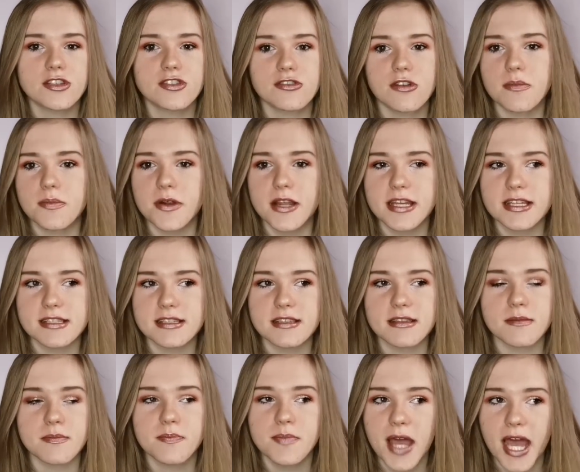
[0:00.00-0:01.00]
strut brace
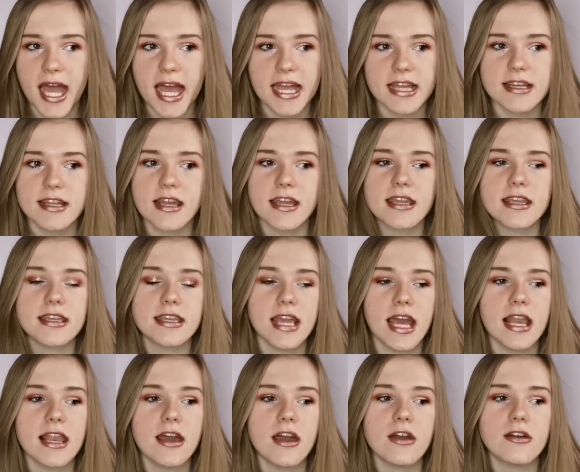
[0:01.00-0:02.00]
in the back, like
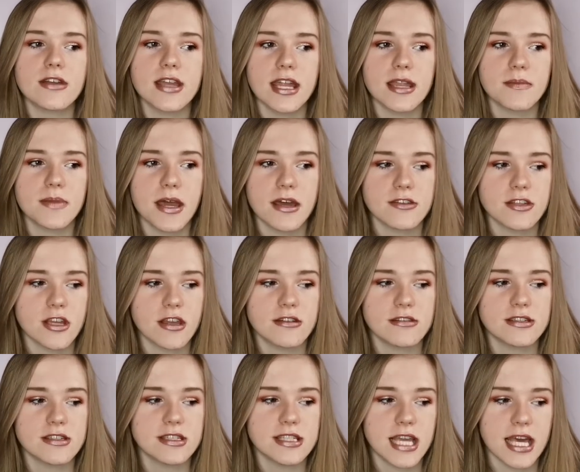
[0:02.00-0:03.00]
yellow, get it powder
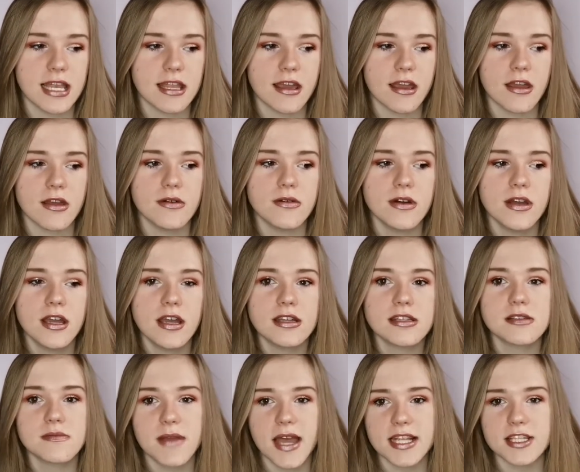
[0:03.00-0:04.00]
coated yellow
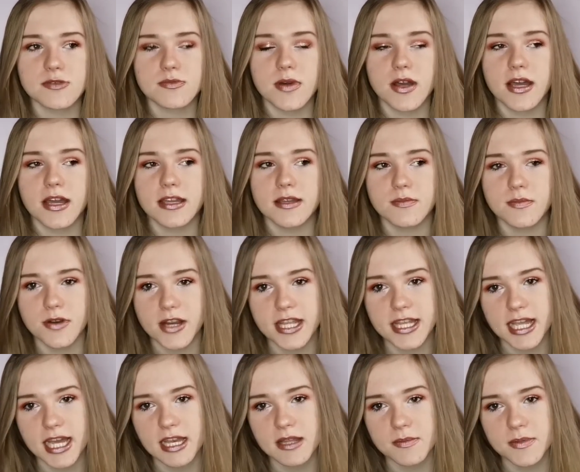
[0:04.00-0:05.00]
to match my
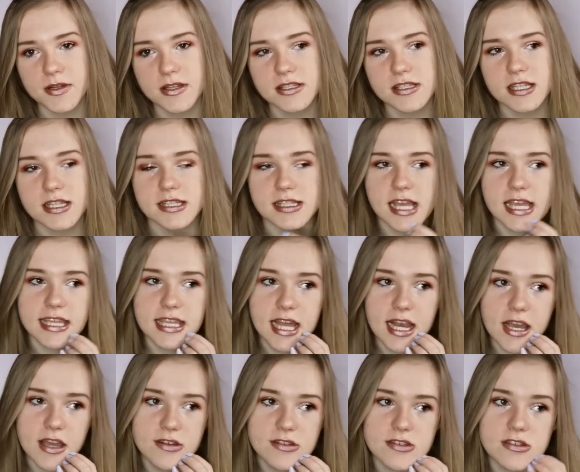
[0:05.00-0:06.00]
brake calipers because they're
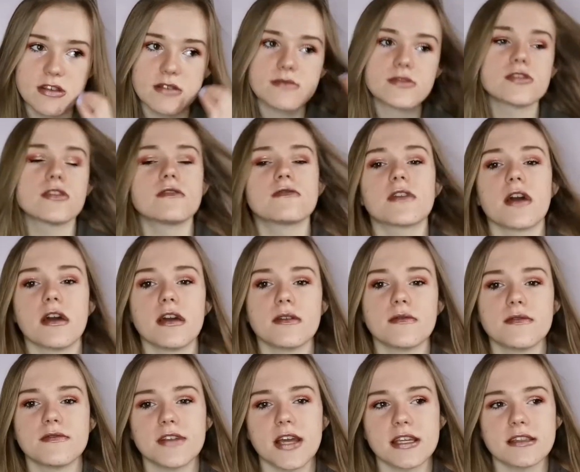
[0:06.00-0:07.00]
yellow. So I'm sort of
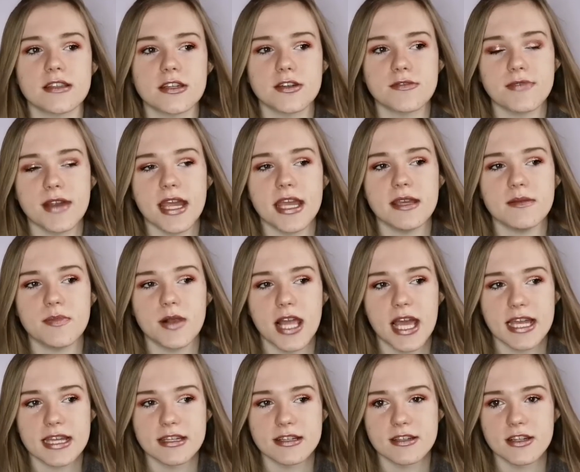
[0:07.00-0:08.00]
going with like the grey,
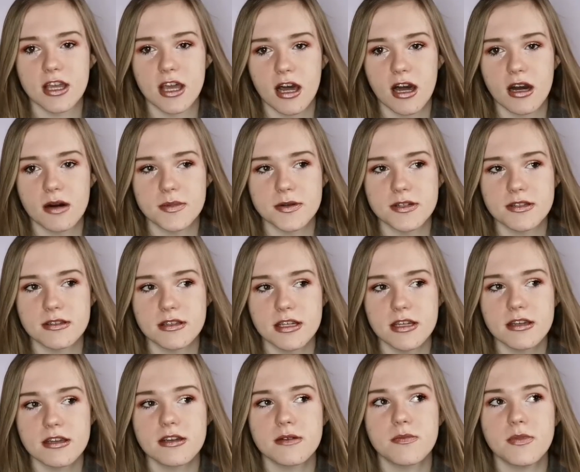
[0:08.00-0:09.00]
black and carbon
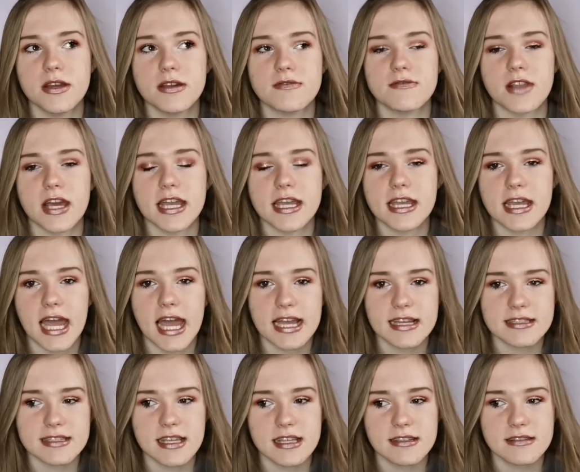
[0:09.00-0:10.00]
look with like
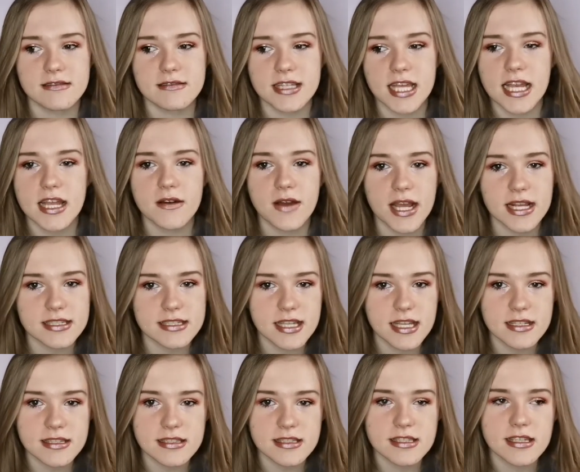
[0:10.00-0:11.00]
yellow
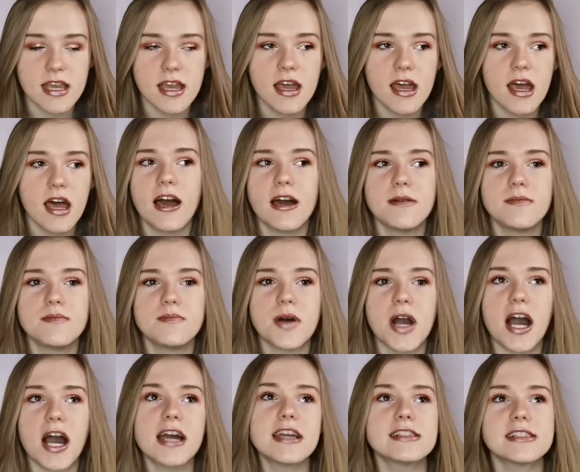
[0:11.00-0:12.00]
accents.
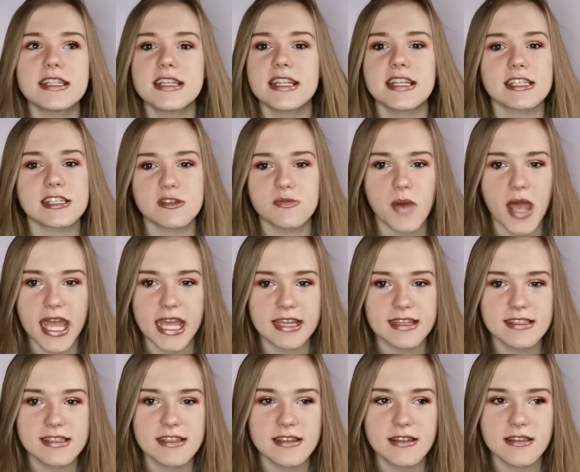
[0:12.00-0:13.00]
But I didn't
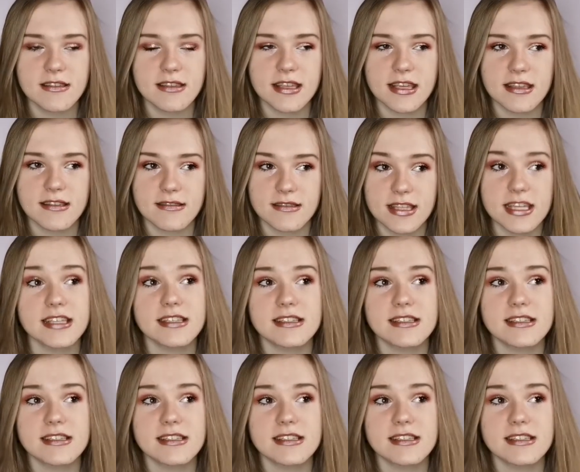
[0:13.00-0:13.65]
expect I